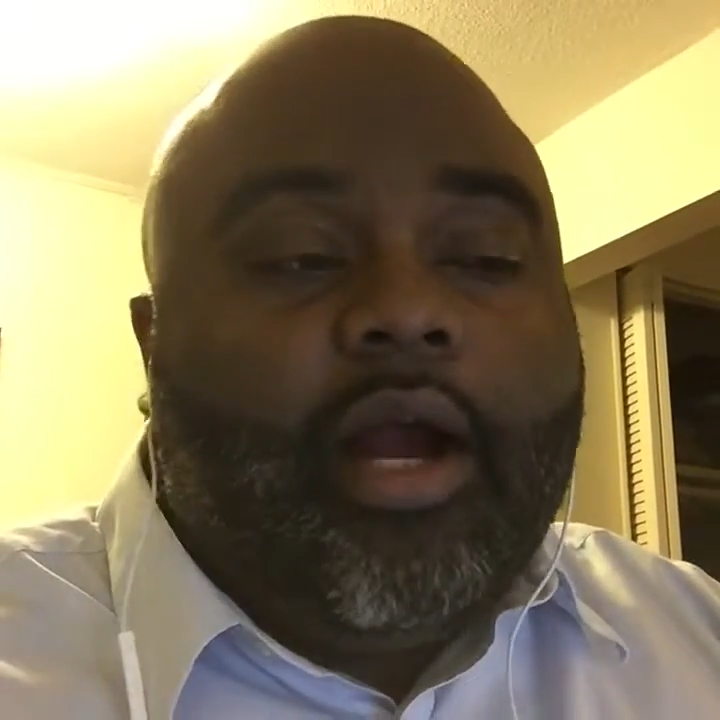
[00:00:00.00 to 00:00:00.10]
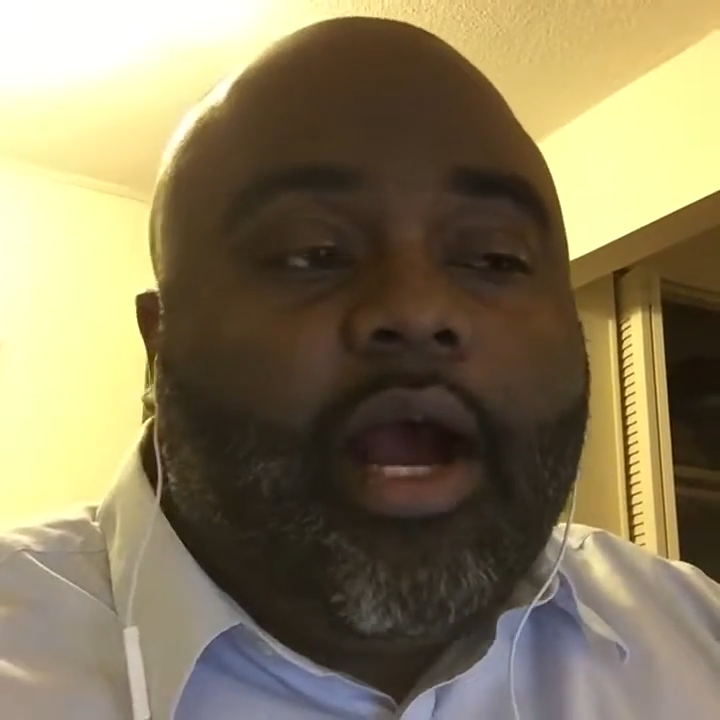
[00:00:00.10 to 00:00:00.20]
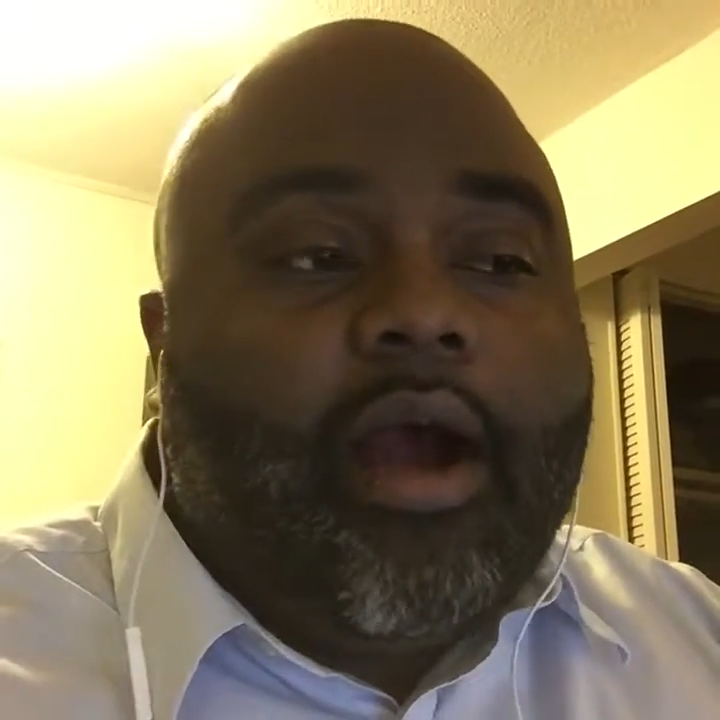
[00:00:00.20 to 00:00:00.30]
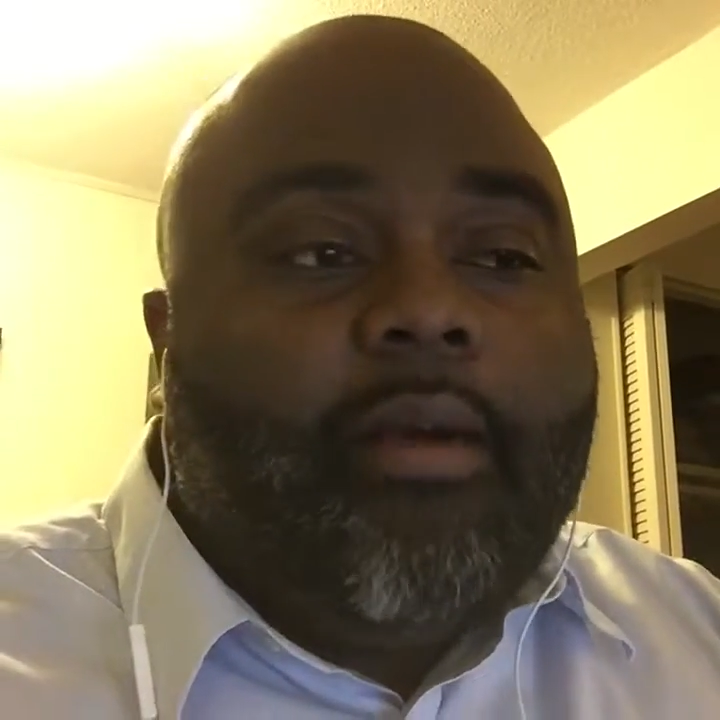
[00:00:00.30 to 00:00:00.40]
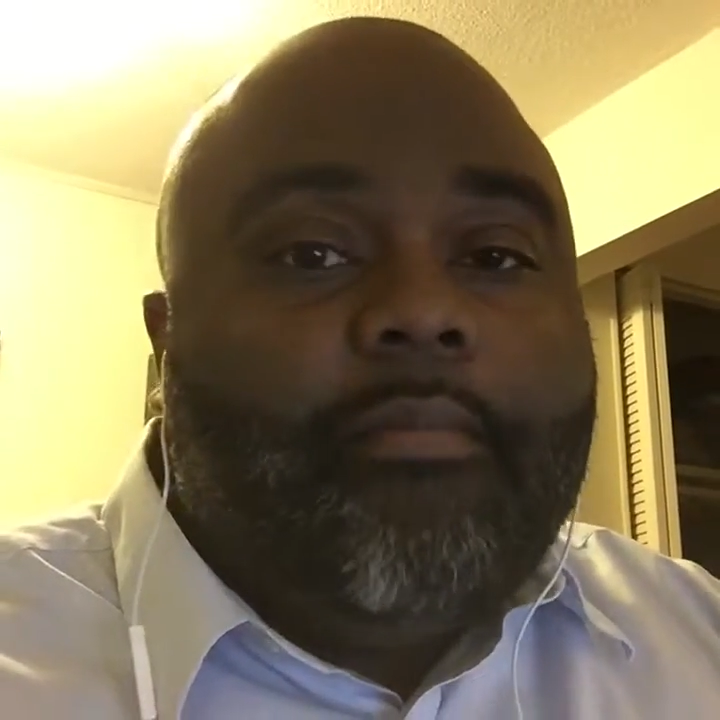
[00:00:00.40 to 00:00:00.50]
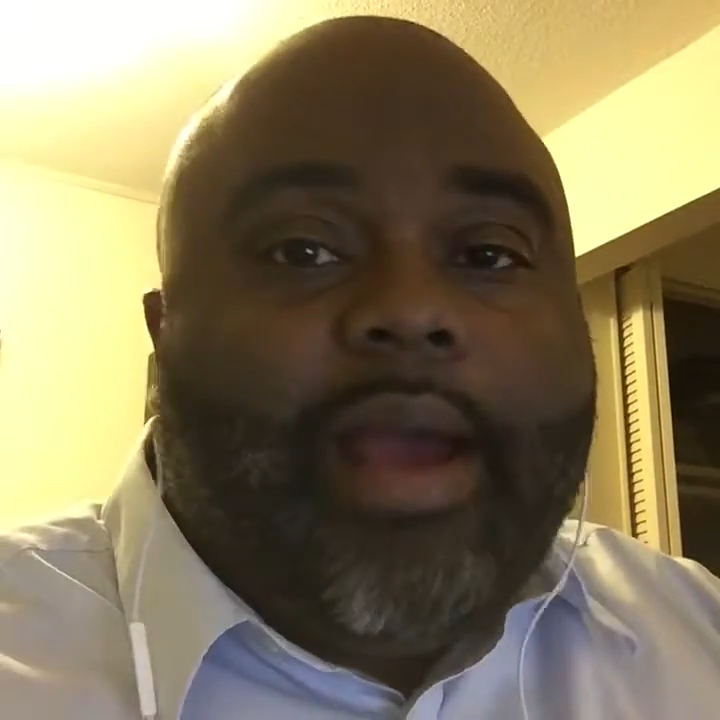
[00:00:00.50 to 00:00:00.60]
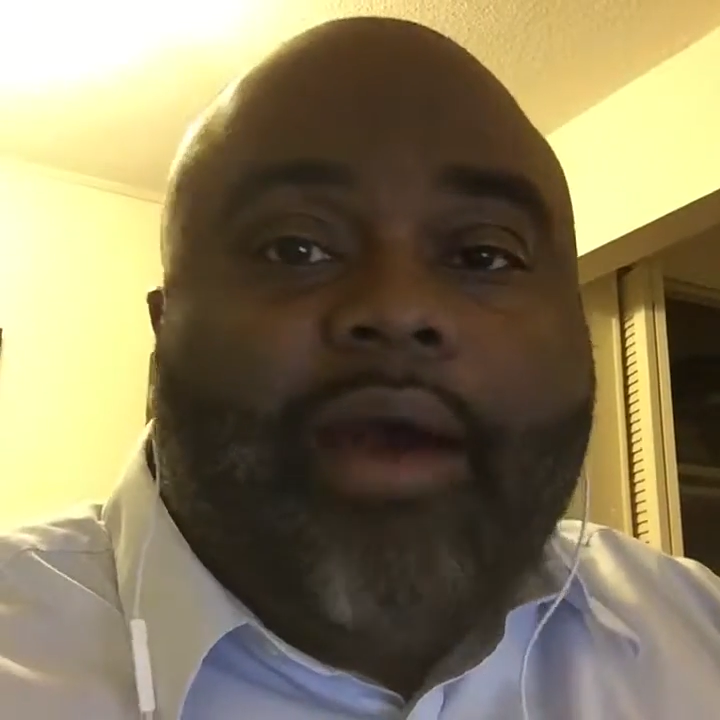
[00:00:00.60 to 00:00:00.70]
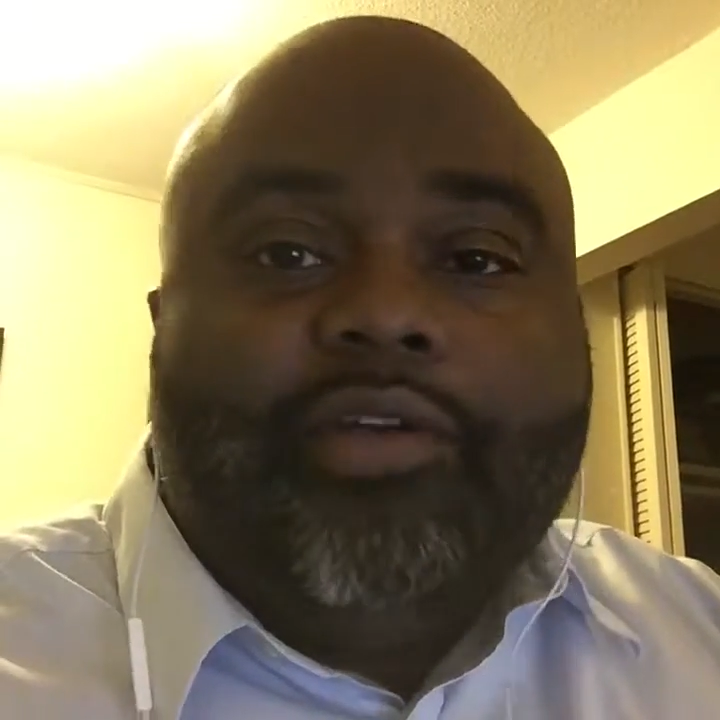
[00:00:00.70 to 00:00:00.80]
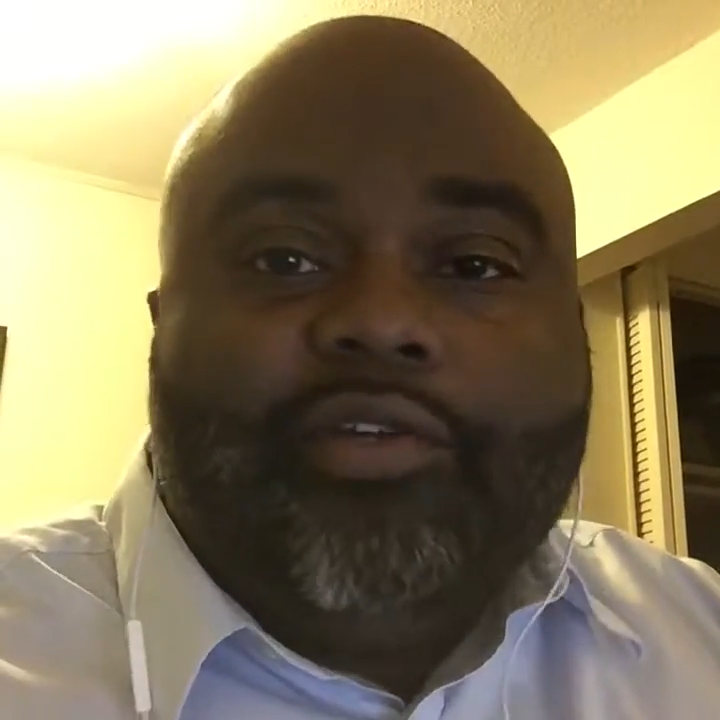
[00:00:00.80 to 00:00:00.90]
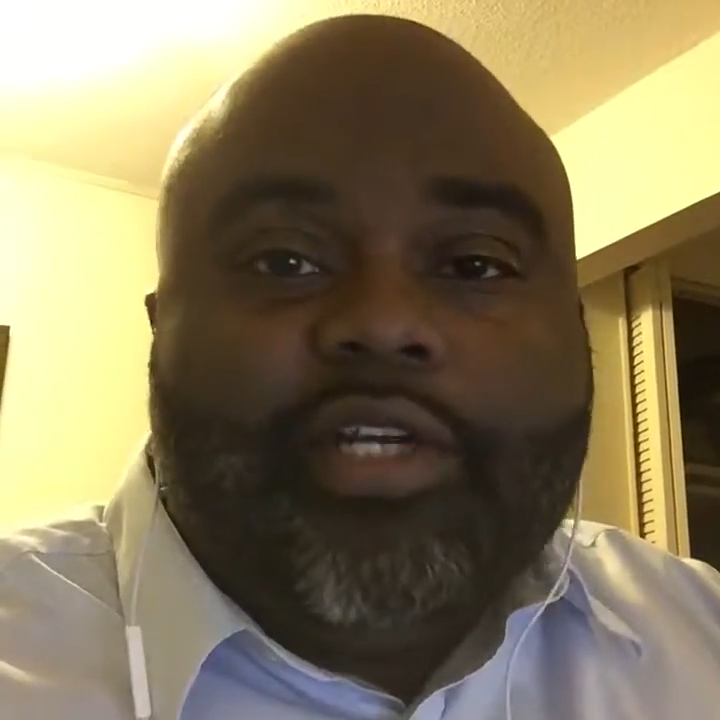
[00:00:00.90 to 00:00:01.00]

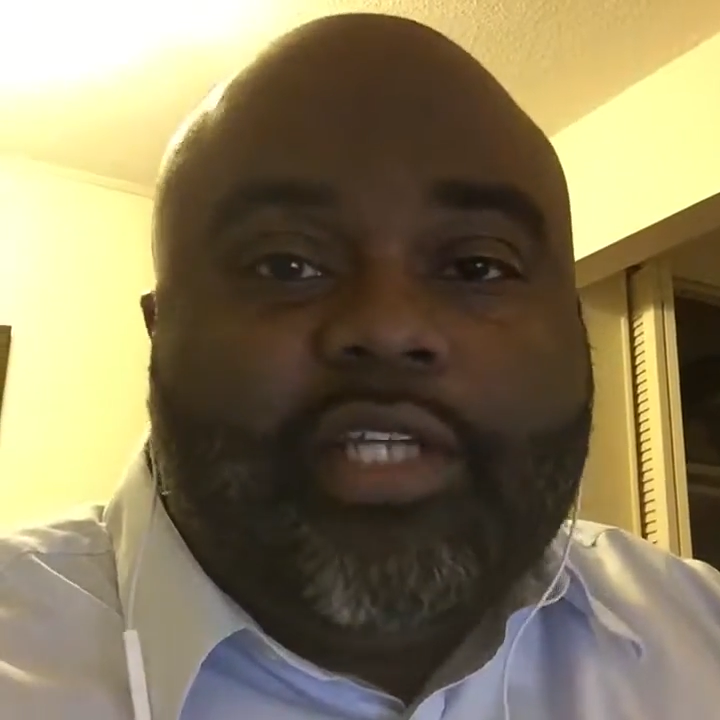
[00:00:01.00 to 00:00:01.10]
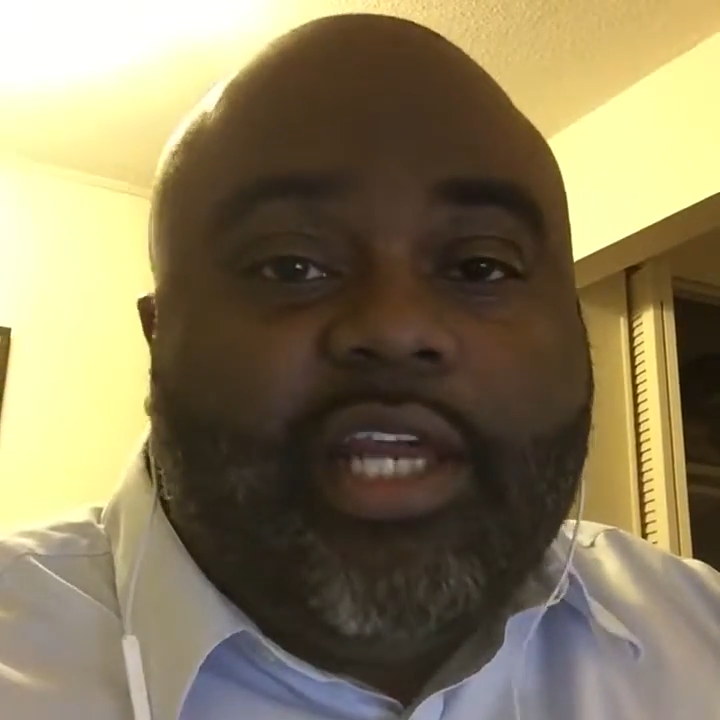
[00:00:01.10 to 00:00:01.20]
boundaries